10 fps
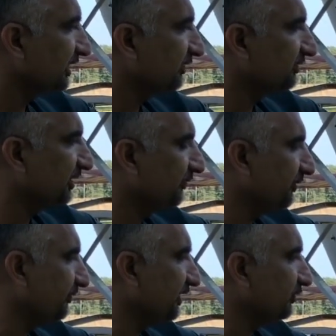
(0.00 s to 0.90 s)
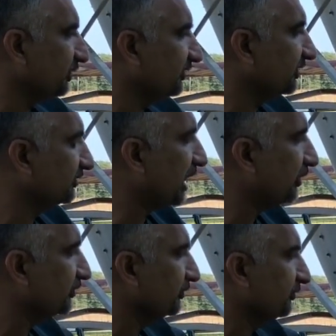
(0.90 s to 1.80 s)
then 350, so it's
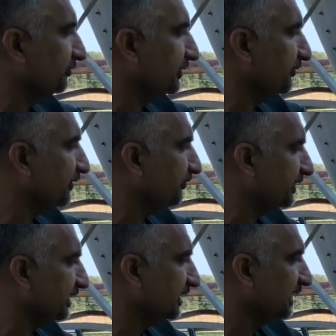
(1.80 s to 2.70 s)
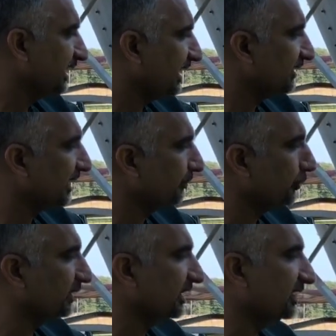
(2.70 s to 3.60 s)
1,050, and I'm
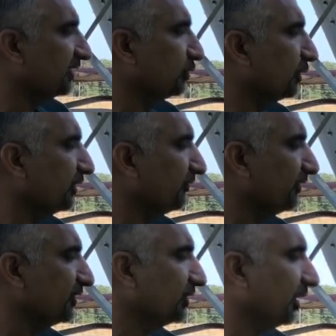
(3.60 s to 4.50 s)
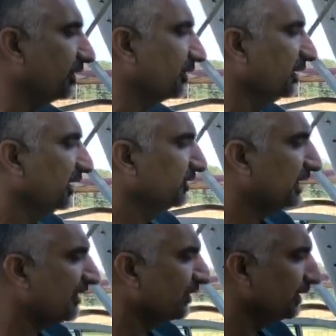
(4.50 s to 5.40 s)
putting another $250.
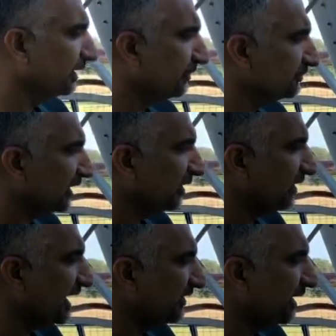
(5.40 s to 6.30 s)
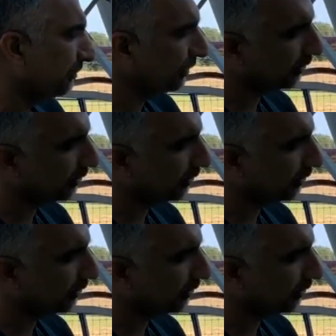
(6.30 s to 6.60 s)
That will end up